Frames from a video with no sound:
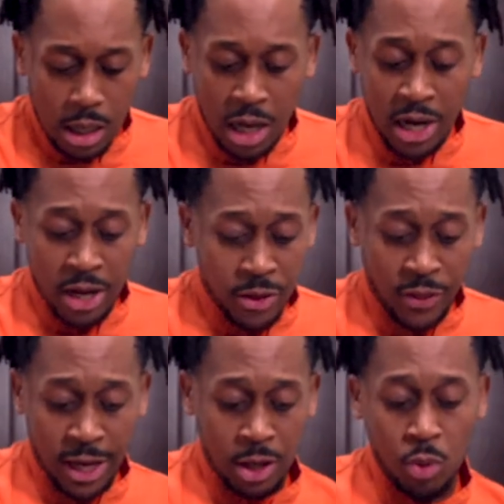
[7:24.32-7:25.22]
another
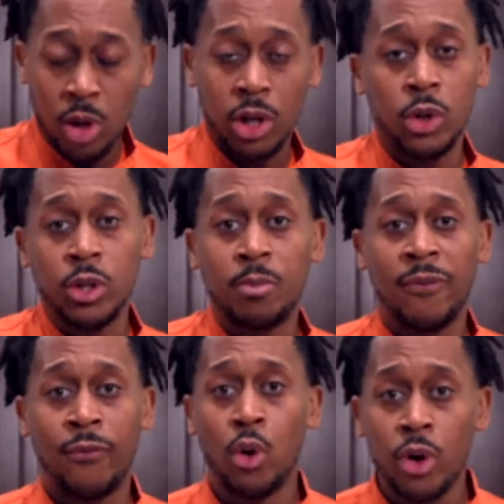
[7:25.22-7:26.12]
thing you want to do is
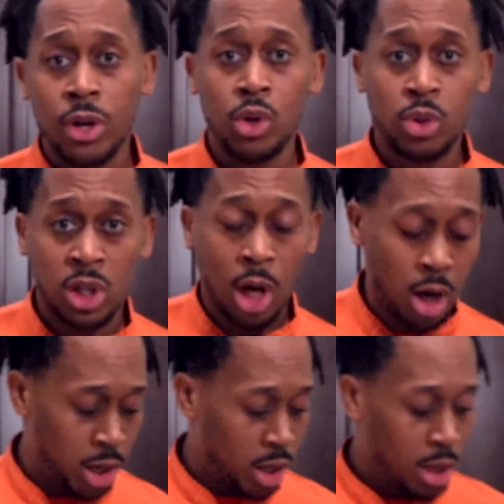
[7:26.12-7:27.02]
before you
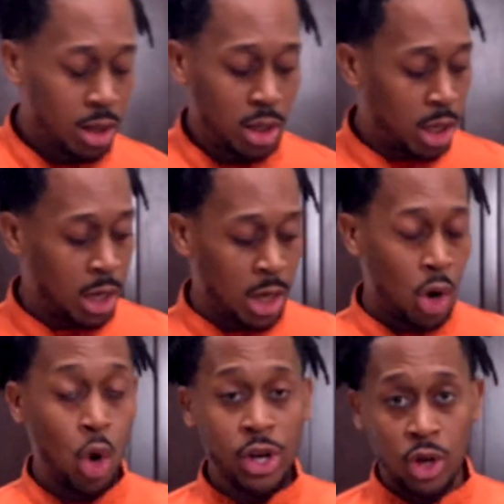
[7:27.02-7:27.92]
start
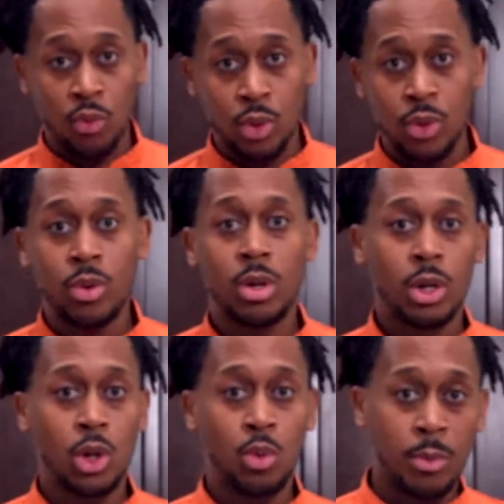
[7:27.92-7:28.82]
on your roux,
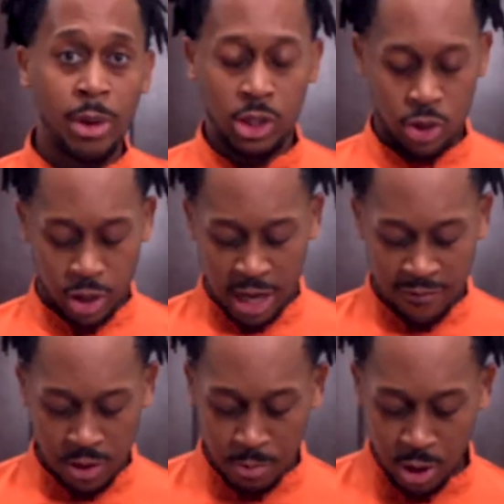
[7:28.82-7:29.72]
you want to make sure you
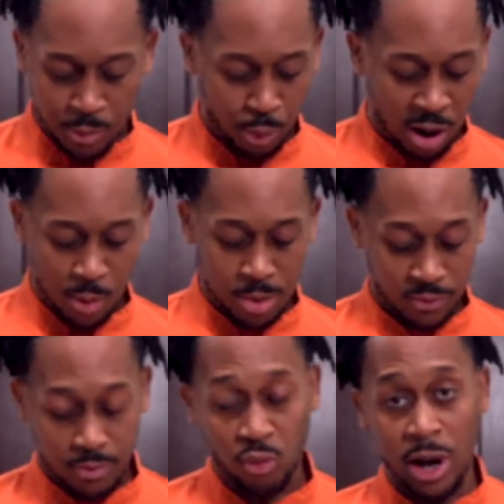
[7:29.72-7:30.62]
have your mirepoix
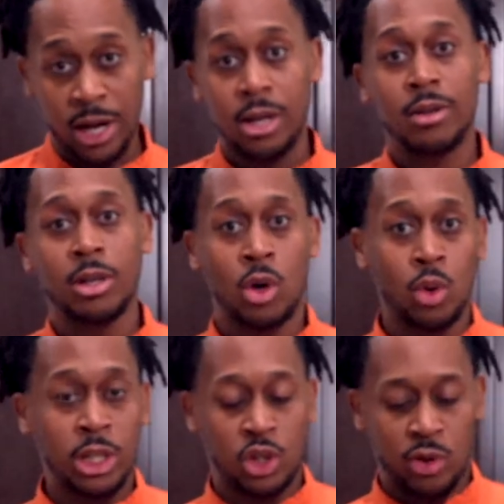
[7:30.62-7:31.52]
ready, the
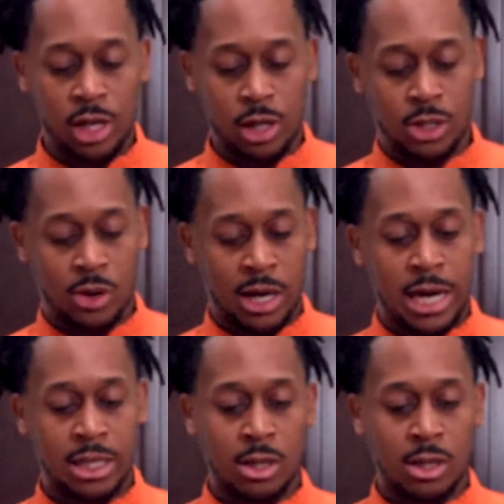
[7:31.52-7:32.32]
Holy Trinity. So I got